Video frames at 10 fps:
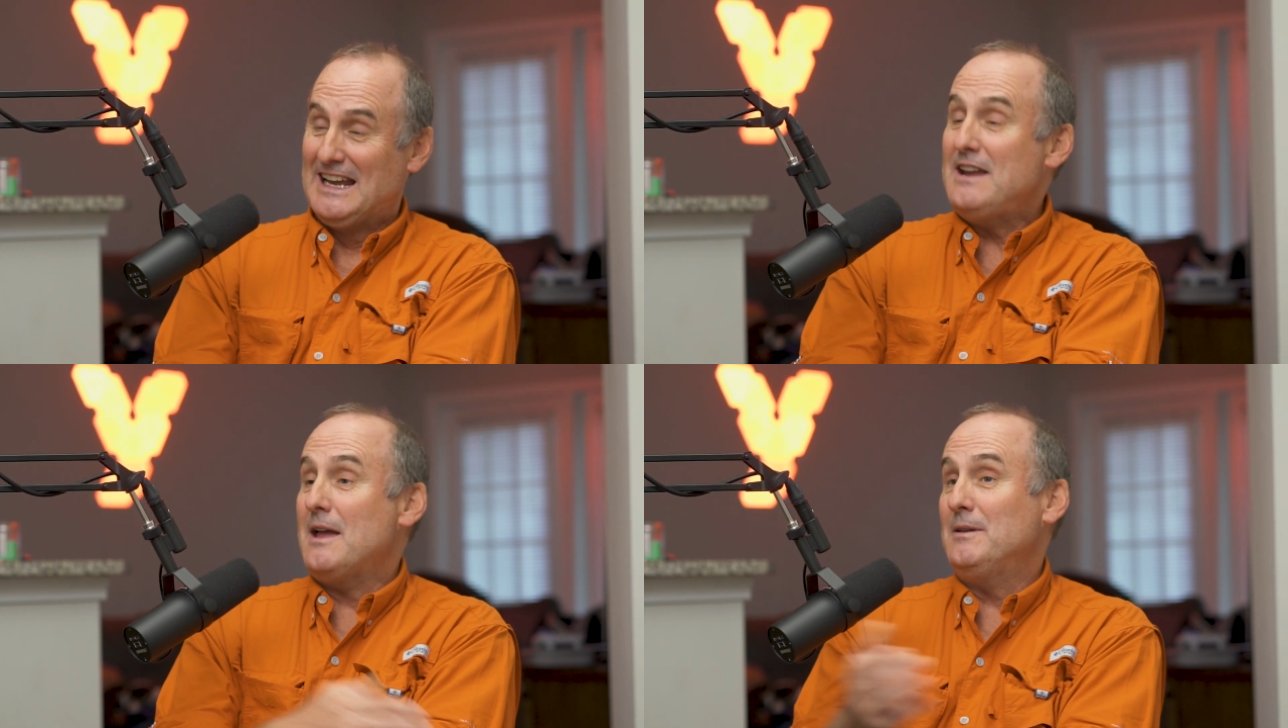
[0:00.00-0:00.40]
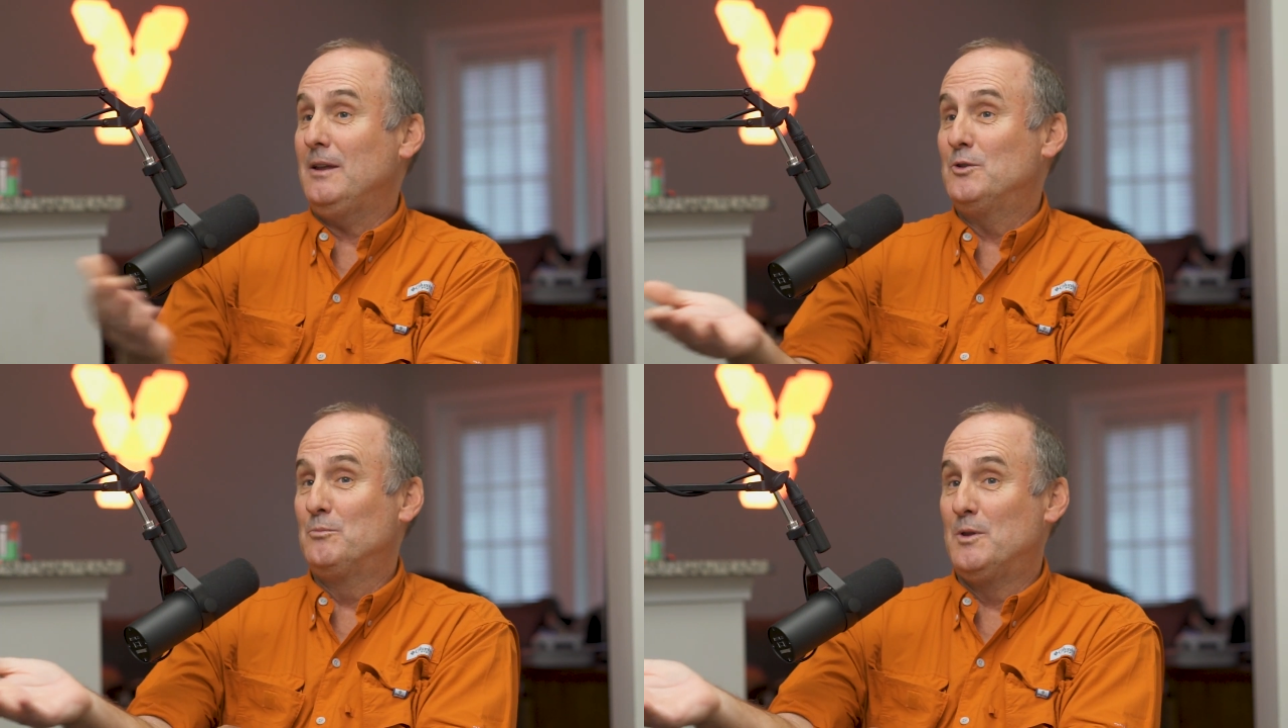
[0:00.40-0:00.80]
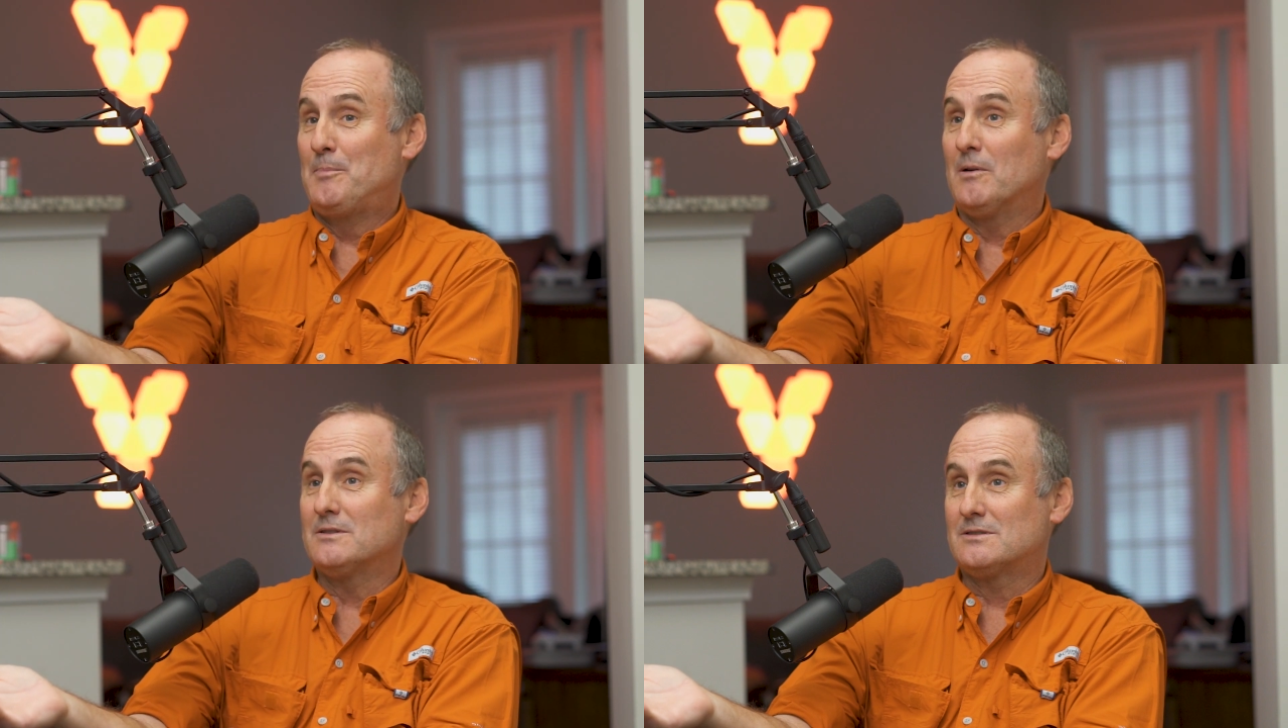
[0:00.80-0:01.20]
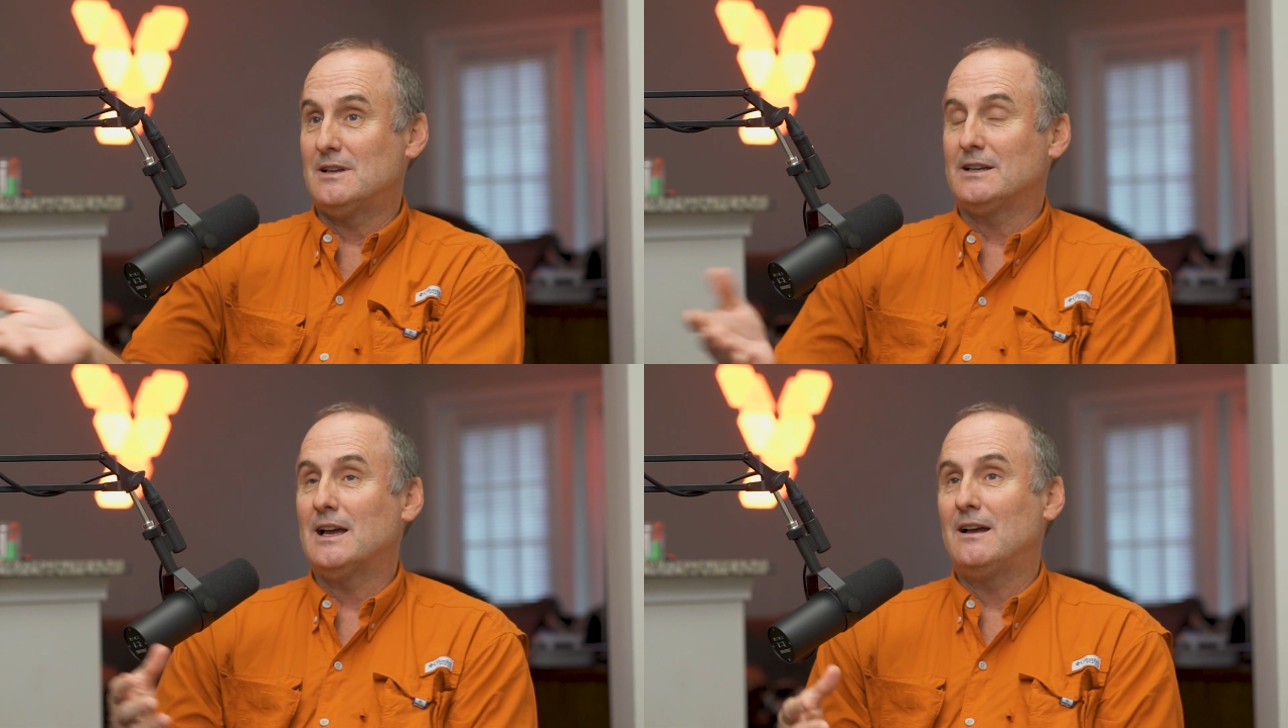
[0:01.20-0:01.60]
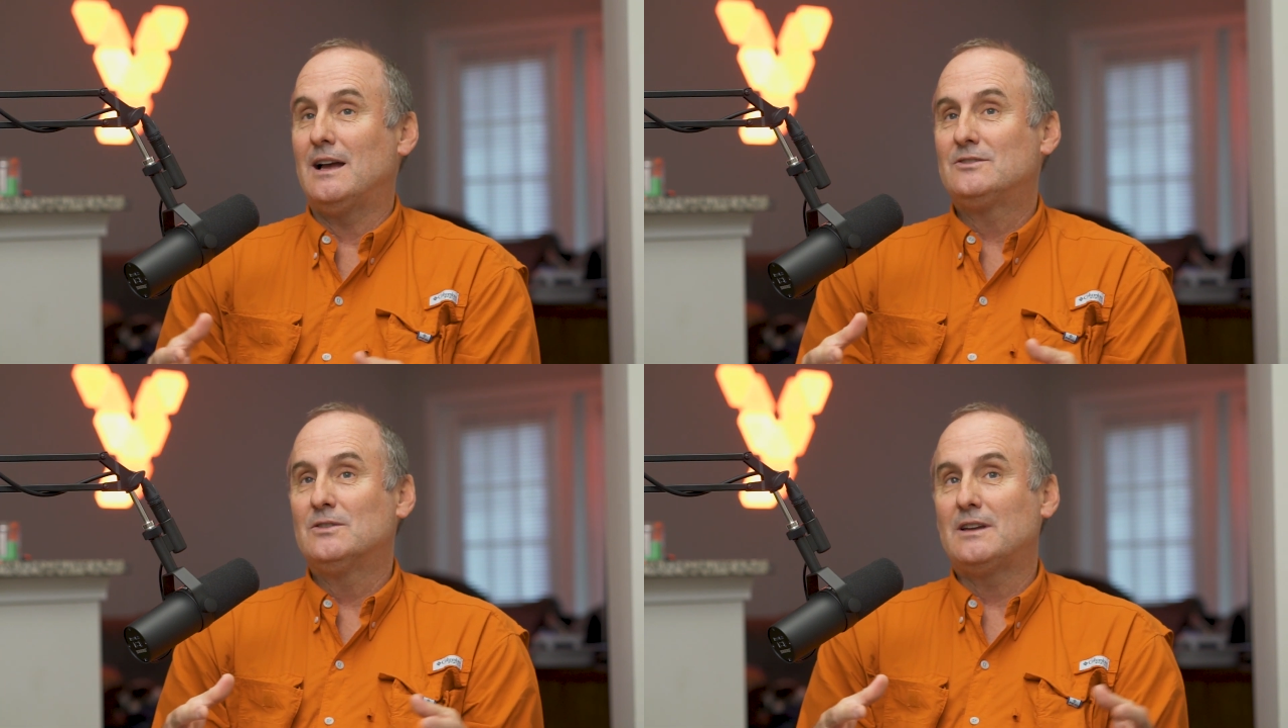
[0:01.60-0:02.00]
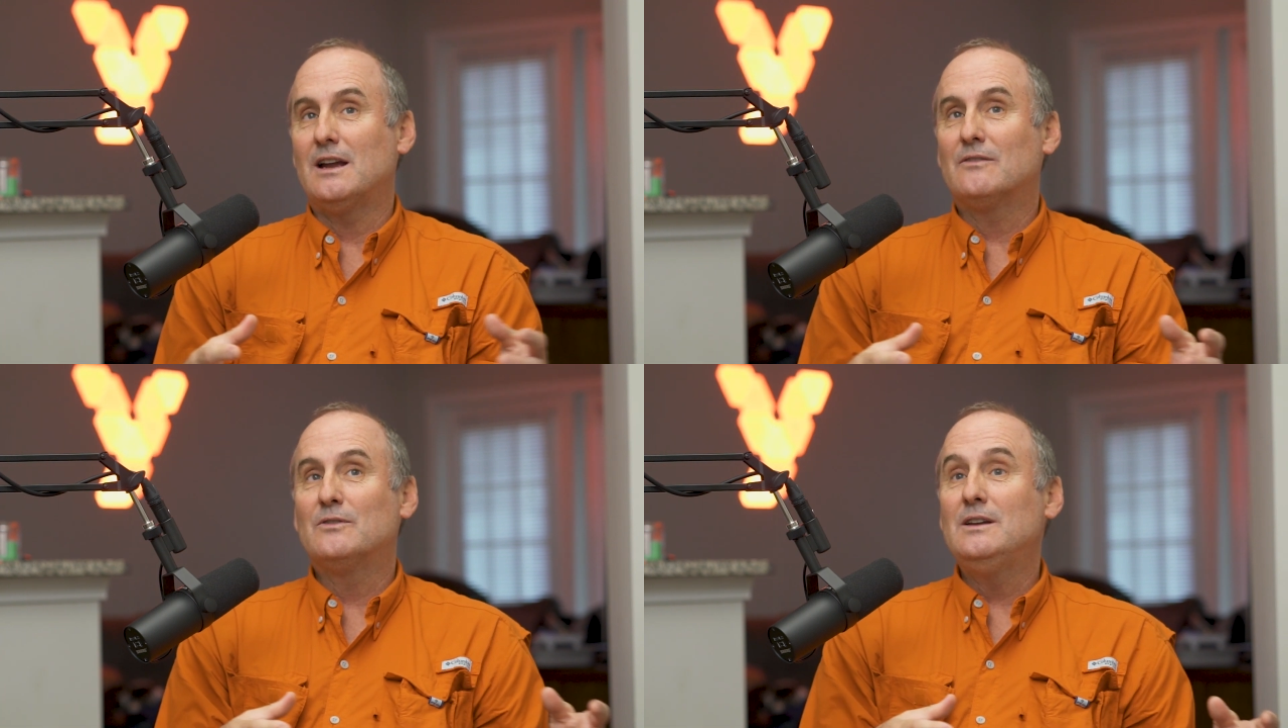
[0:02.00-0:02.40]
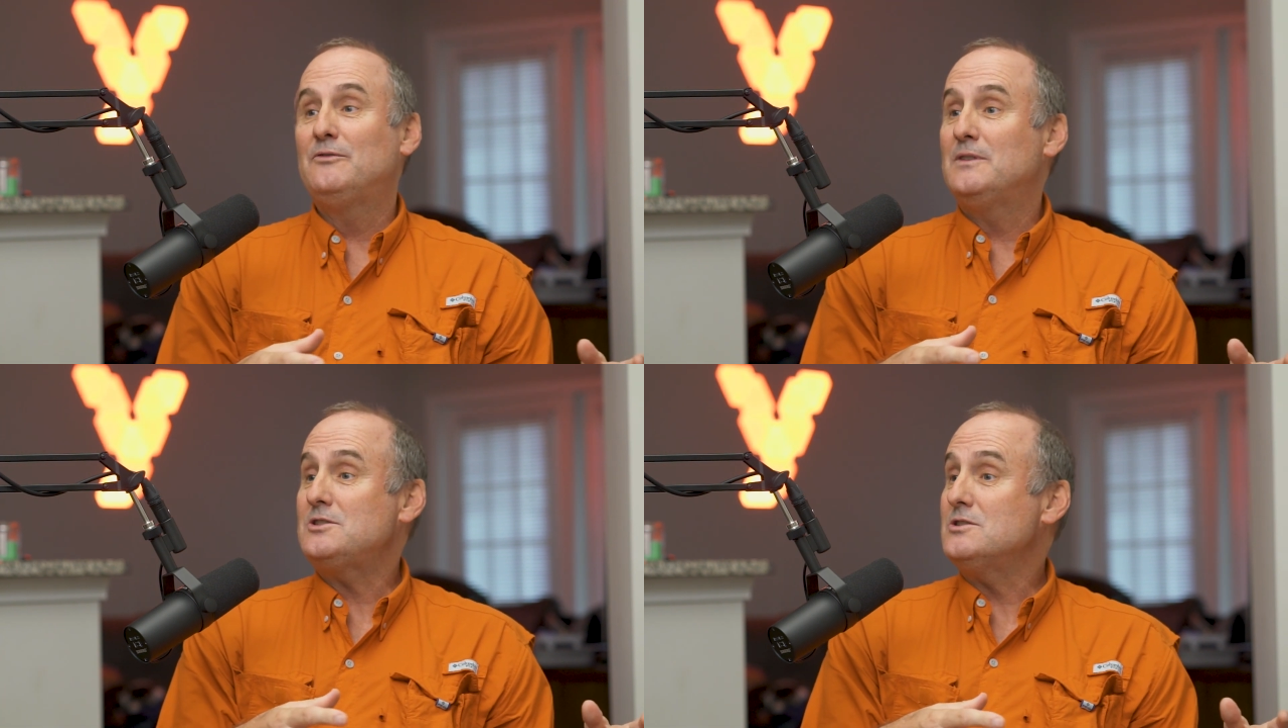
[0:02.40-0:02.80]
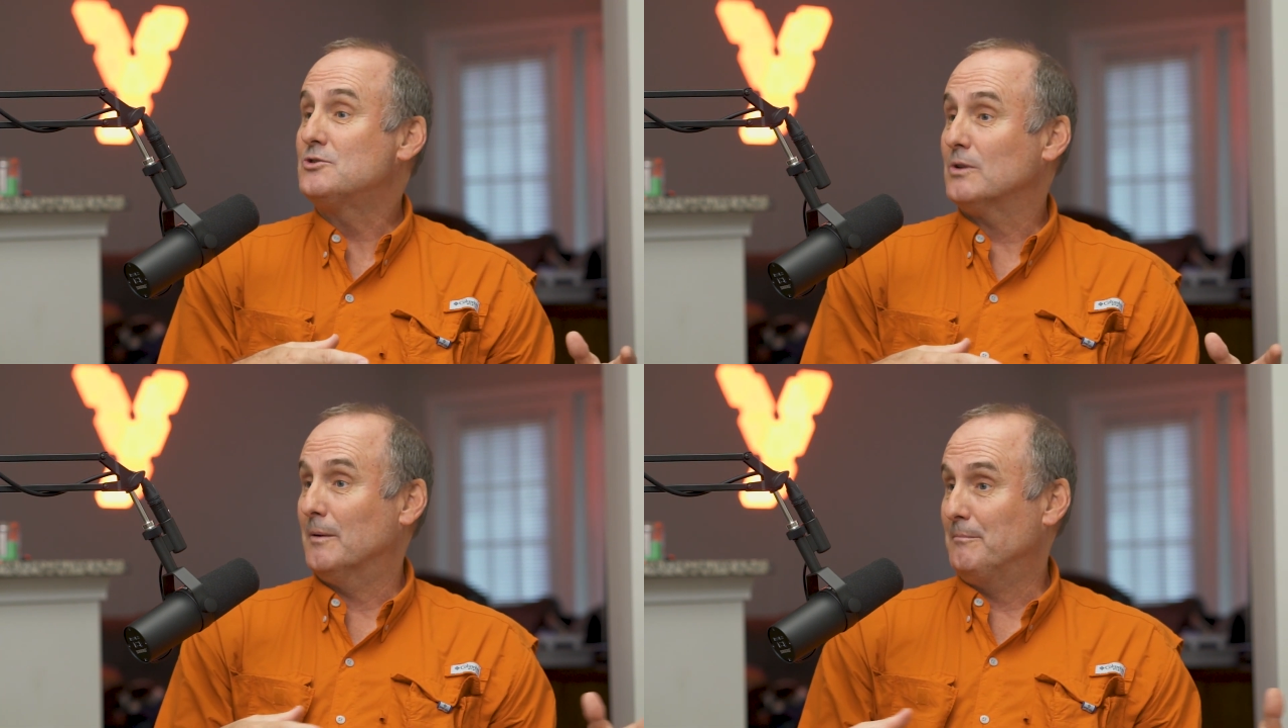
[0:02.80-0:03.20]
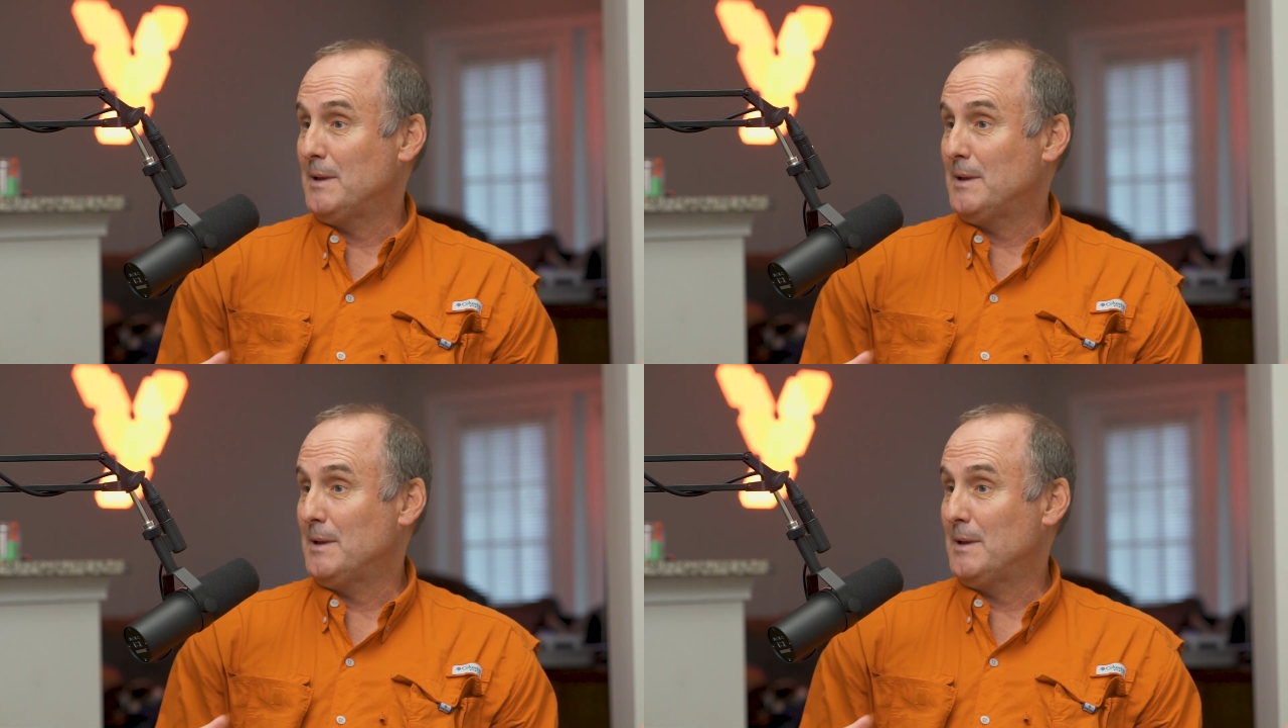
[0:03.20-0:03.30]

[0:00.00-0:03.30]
And the parts, like I took every fishing trip